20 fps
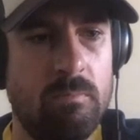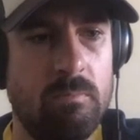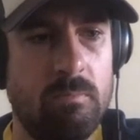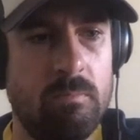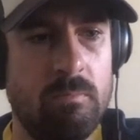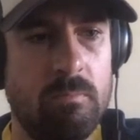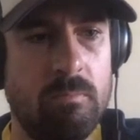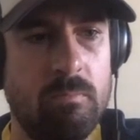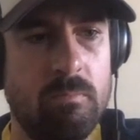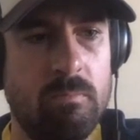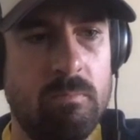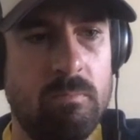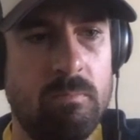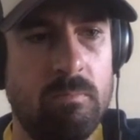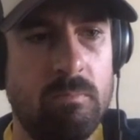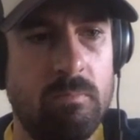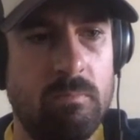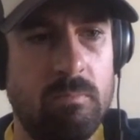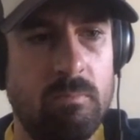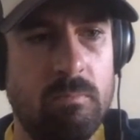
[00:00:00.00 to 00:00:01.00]

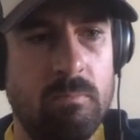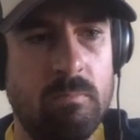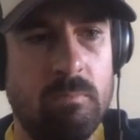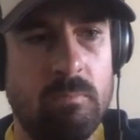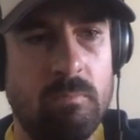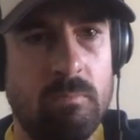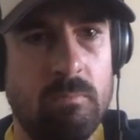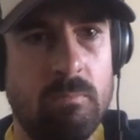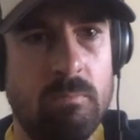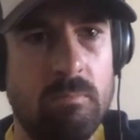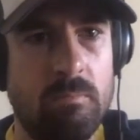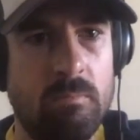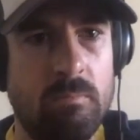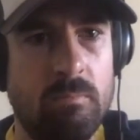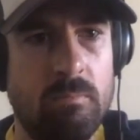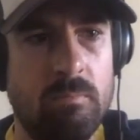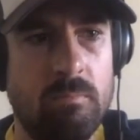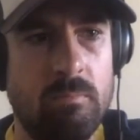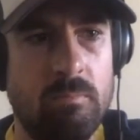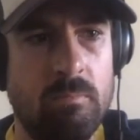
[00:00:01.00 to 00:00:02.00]

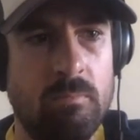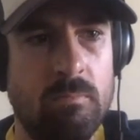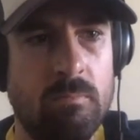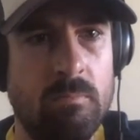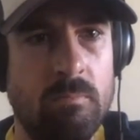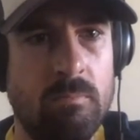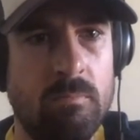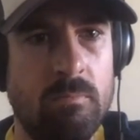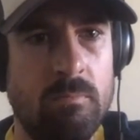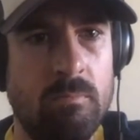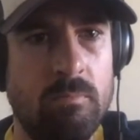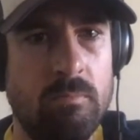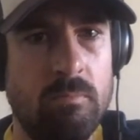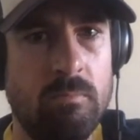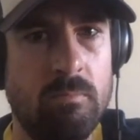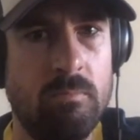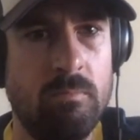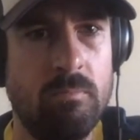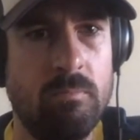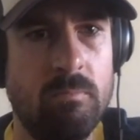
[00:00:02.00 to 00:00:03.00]

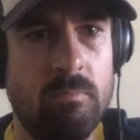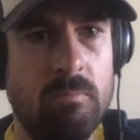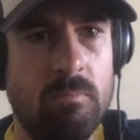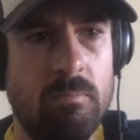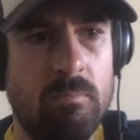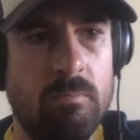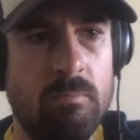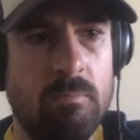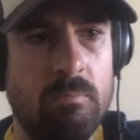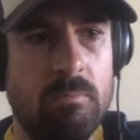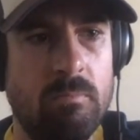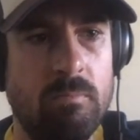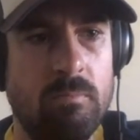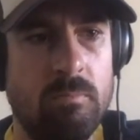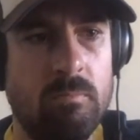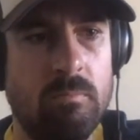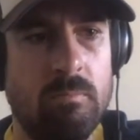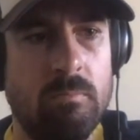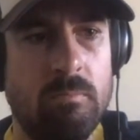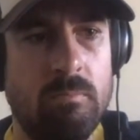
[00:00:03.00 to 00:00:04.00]

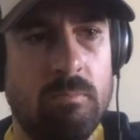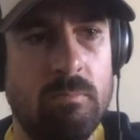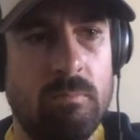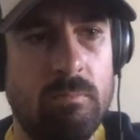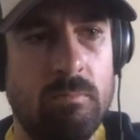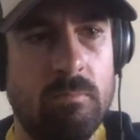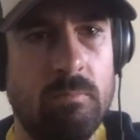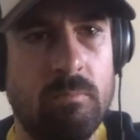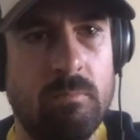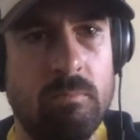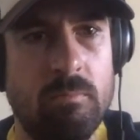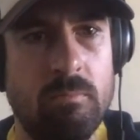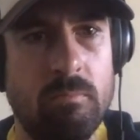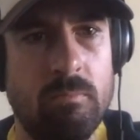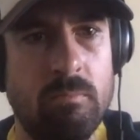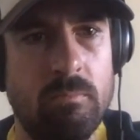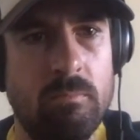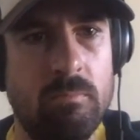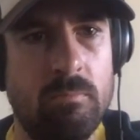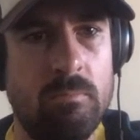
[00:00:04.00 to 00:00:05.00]

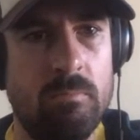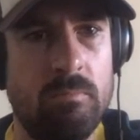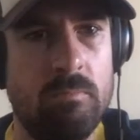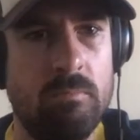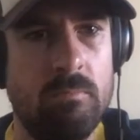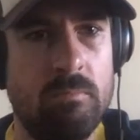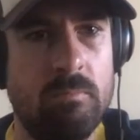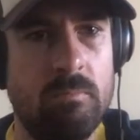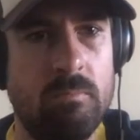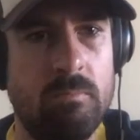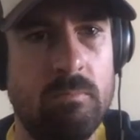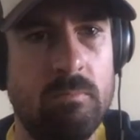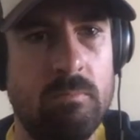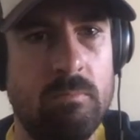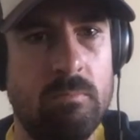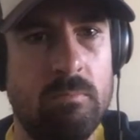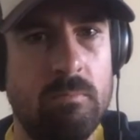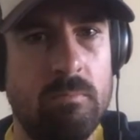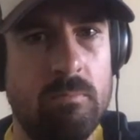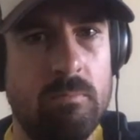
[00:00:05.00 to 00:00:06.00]

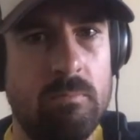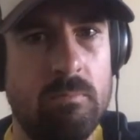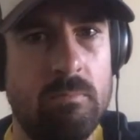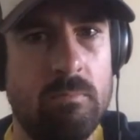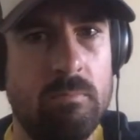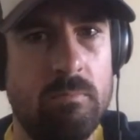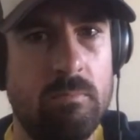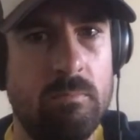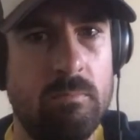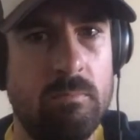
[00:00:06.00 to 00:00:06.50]
The person shown says nothing.